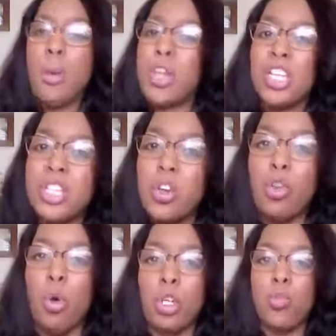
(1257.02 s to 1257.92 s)
but they still
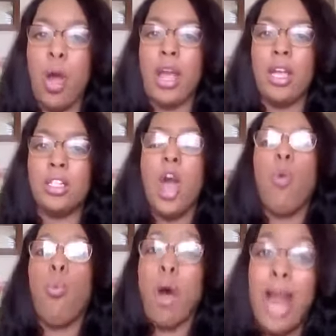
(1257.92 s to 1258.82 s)
don't know his ways.
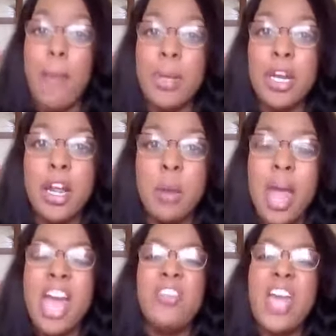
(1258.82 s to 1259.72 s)
What happened to them?
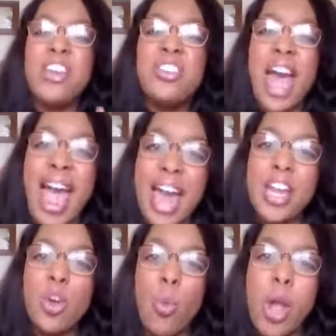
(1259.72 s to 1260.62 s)
They died
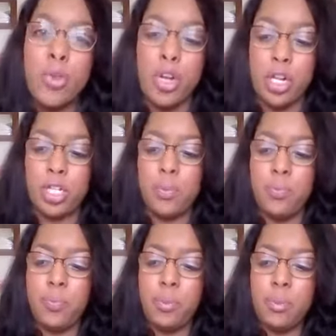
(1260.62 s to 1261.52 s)
in the wilderness.
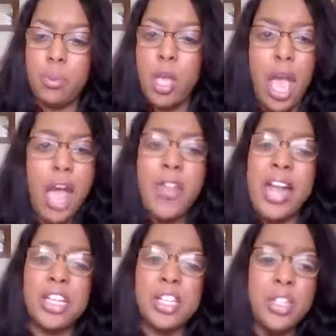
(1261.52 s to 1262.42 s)
And
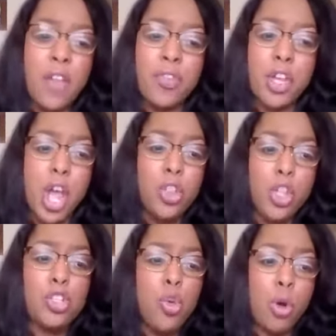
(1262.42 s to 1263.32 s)
that is nothing
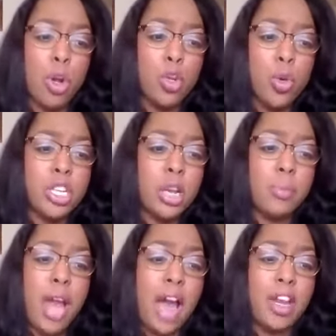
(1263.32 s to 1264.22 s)
that you want to do is end
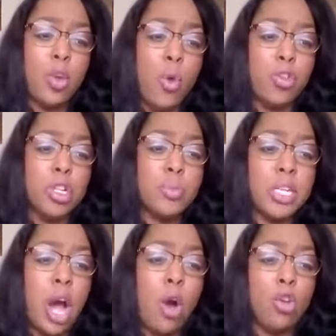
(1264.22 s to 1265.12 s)
up dying in the wilderness because